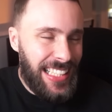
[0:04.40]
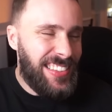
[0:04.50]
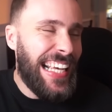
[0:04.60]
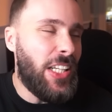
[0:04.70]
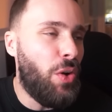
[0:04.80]

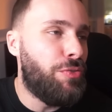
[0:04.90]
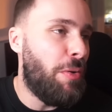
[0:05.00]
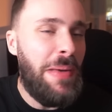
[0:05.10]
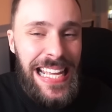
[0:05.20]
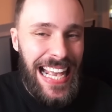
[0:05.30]
didn't take long
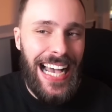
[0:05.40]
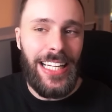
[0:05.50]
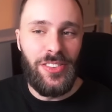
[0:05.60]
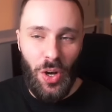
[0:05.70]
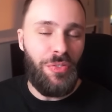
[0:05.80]
for me
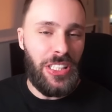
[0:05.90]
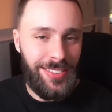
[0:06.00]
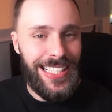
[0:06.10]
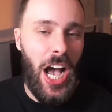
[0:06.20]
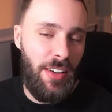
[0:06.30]
and
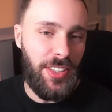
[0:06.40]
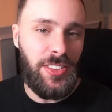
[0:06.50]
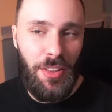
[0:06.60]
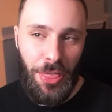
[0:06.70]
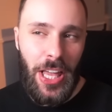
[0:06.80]
obviously
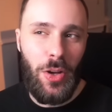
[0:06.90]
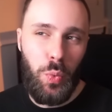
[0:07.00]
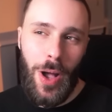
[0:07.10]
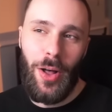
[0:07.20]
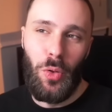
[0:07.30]
others to
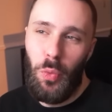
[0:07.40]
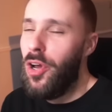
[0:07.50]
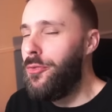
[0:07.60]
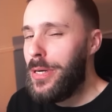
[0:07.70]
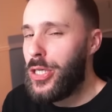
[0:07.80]
think, well,
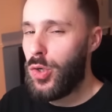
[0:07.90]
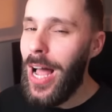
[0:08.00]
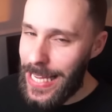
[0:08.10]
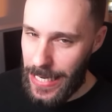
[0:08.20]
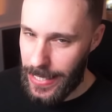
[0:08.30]
what if we tried